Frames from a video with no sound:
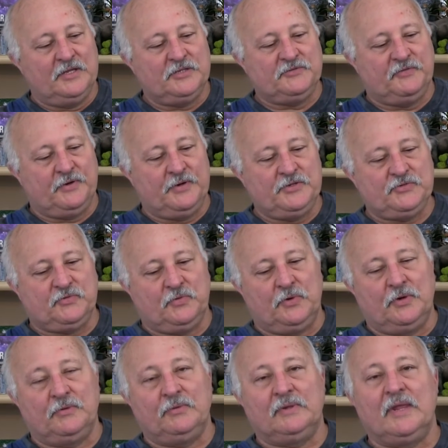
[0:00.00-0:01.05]
It's very
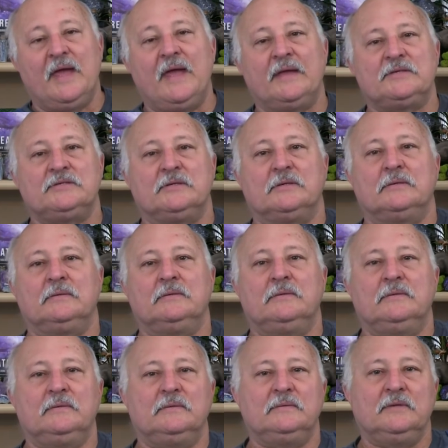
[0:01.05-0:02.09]
strong, relaxing,
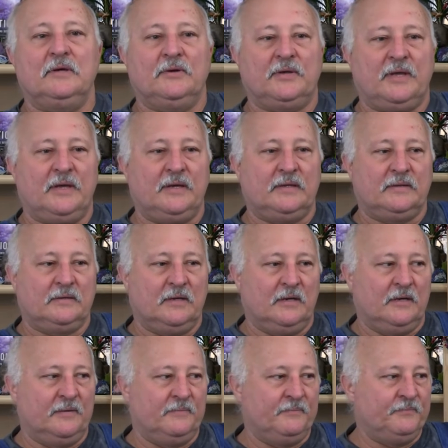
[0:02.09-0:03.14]
okay?
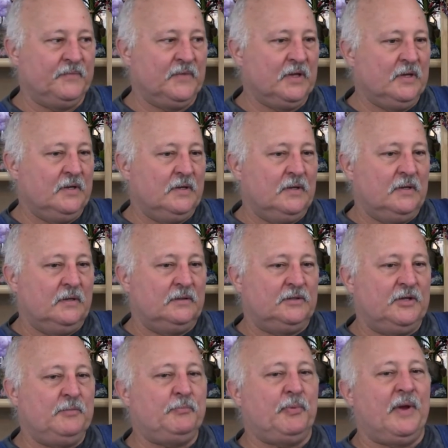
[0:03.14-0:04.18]

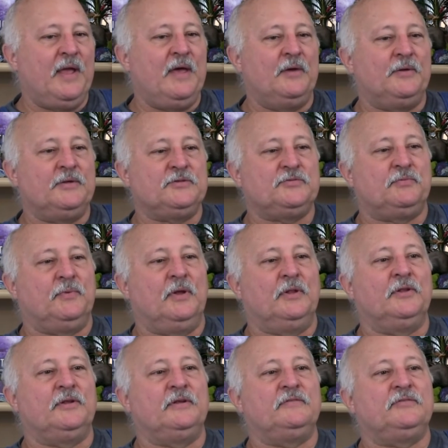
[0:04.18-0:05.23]
Deep brown is
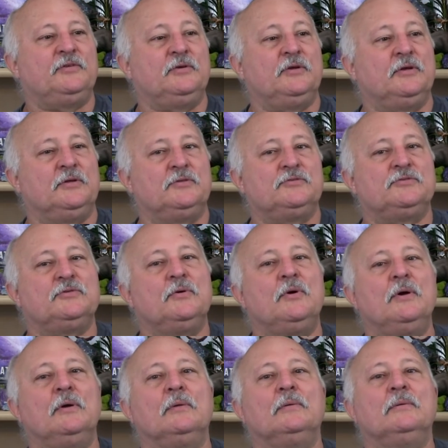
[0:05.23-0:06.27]
relative to good
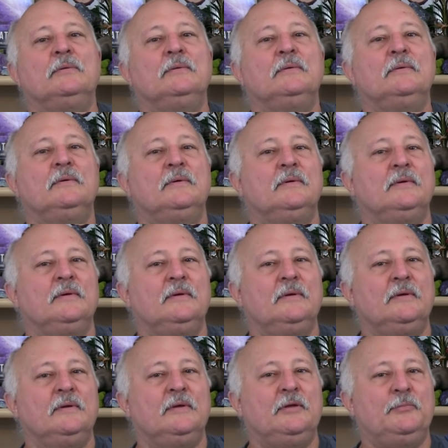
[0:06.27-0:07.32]
soil.
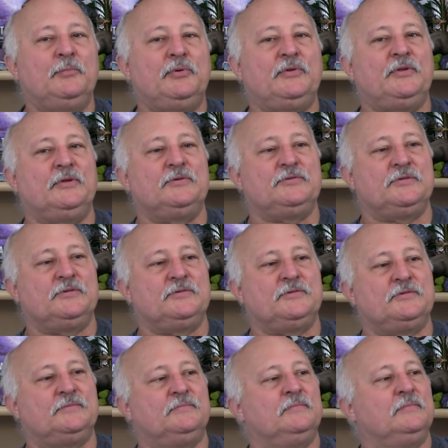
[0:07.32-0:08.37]
it
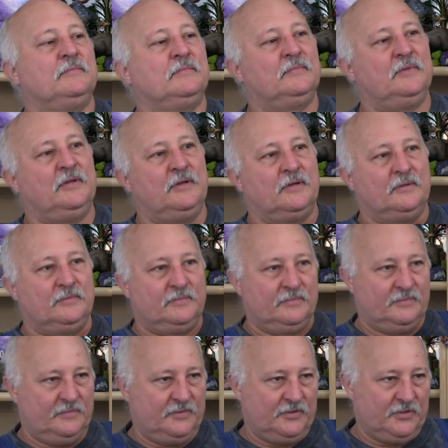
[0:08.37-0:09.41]
produces, you know,
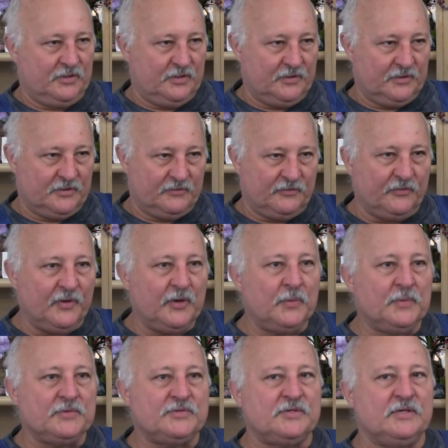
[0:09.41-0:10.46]
the
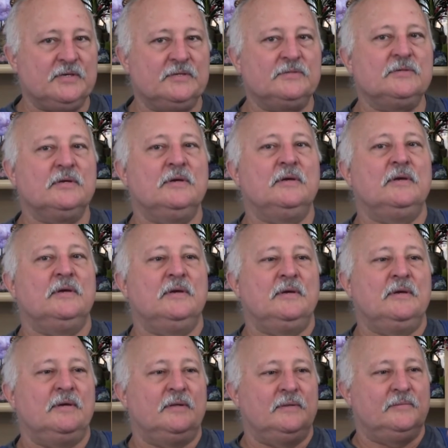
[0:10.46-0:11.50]
frequencies
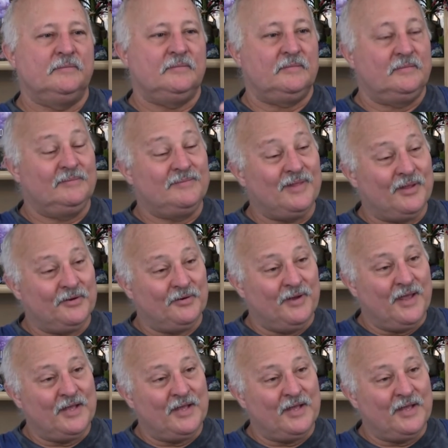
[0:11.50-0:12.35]
that are